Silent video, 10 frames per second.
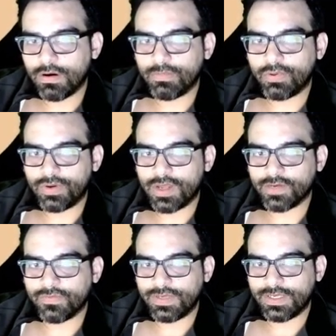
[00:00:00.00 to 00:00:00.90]

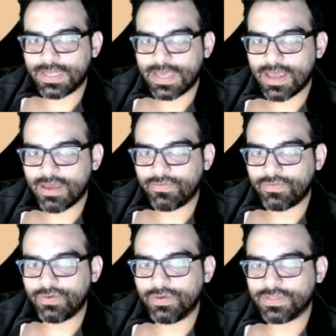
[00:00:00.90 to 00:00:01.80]
pornography can have,
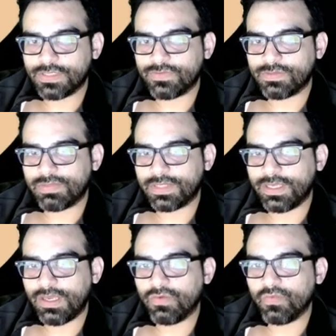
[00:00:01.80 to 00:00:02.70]
UNICEF is
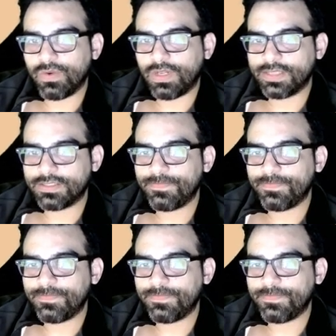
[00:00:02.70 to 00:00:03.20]
playing roulette